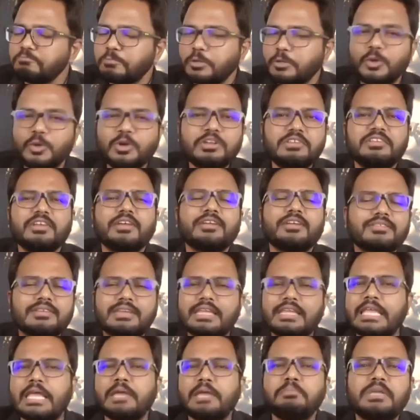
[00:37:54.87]
you will
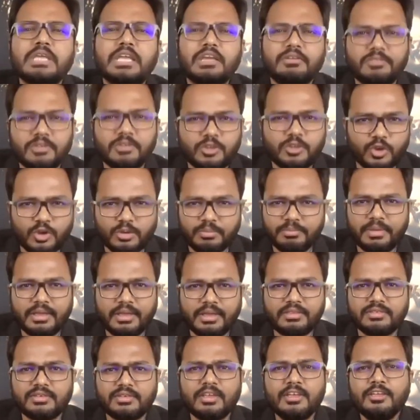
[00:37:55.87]
just keep giving your
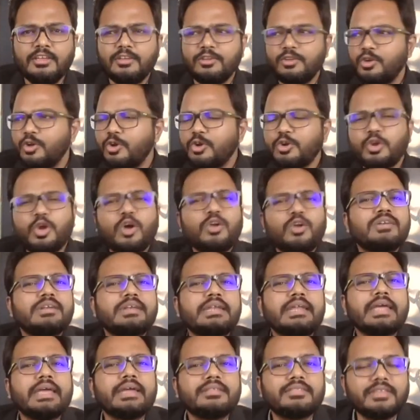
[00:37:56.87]
best. You will
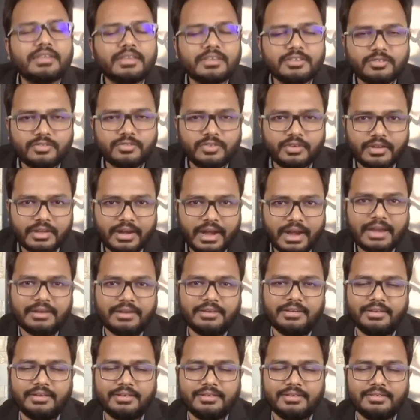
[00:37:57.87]
not take things for
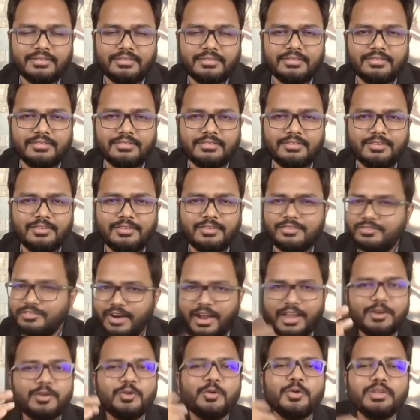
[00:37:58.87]
granted. So
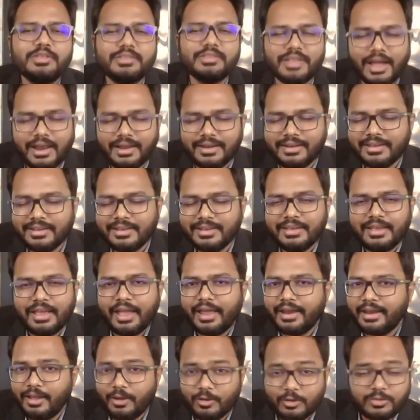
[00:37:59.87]
try doing that.
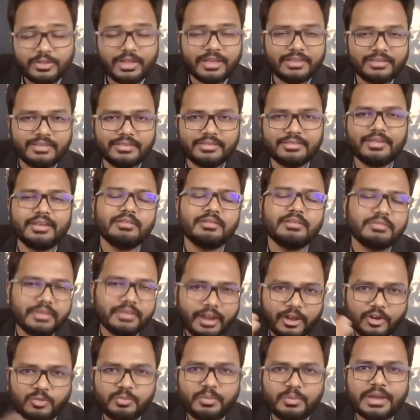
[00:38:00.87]
And also, as I said,
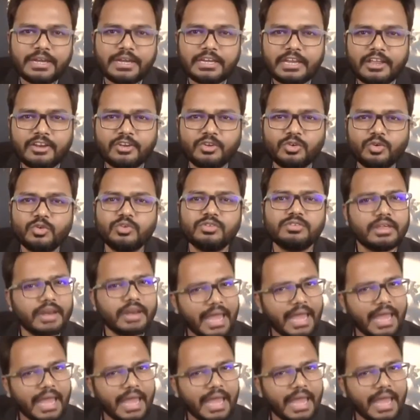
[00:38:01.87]
try to maintain notes